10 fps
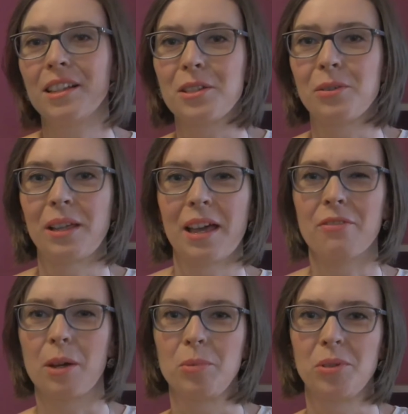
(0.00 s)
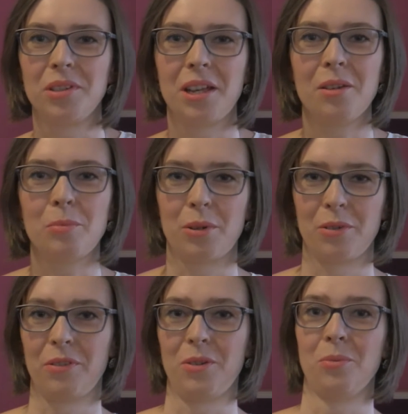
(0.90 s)
let's only have up to 10
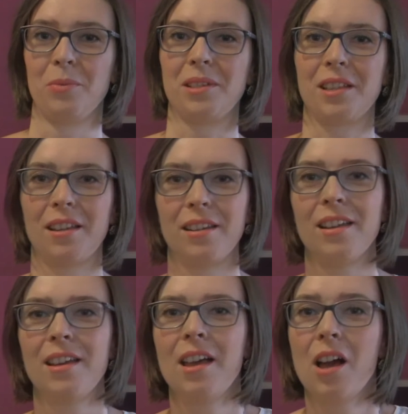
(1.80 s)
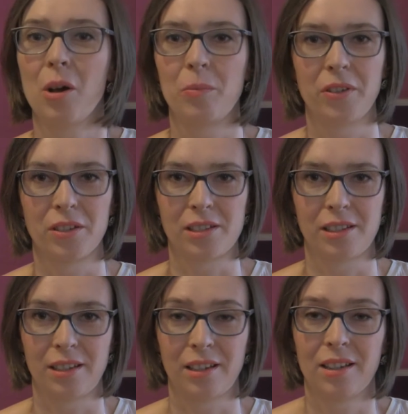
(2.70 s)
perfumes, and
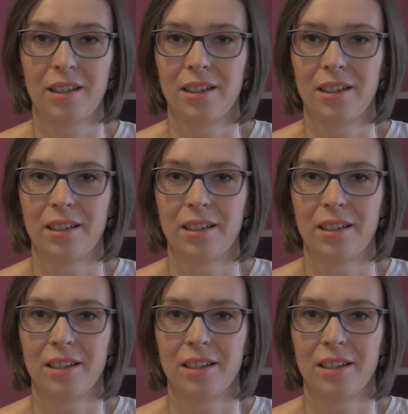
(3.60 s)
obviously